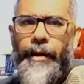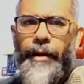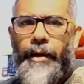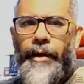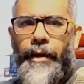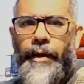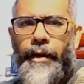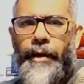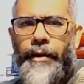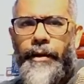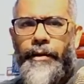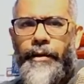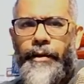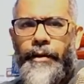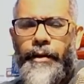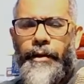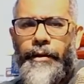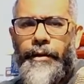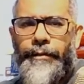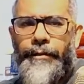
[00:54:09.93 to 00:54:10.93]

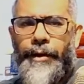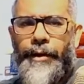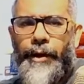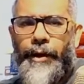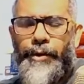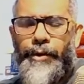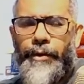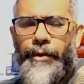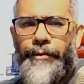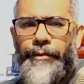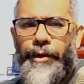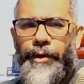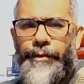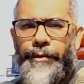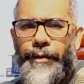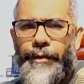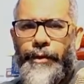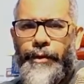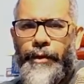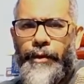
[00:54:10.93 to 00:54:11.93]
And the frequency of this
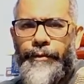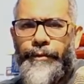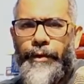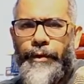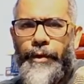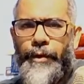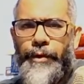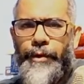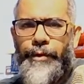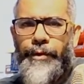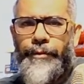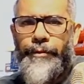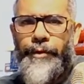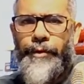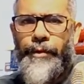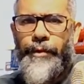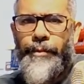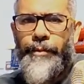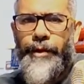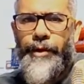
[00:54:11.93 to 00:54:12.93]
photon, of course,
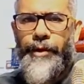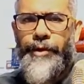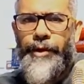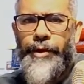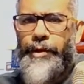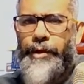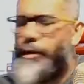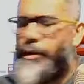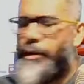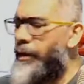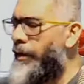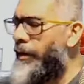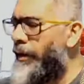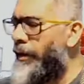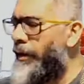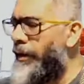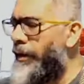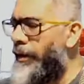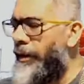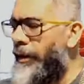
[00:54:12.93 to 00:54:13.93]
will be just
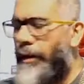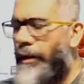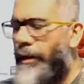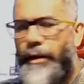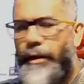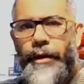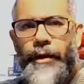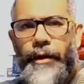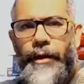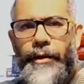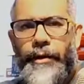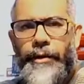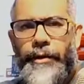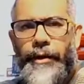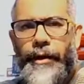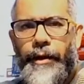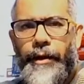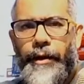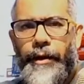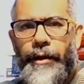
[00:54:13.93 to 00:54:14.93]

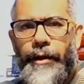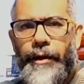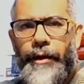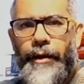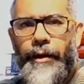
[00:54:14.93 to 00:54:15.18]
E3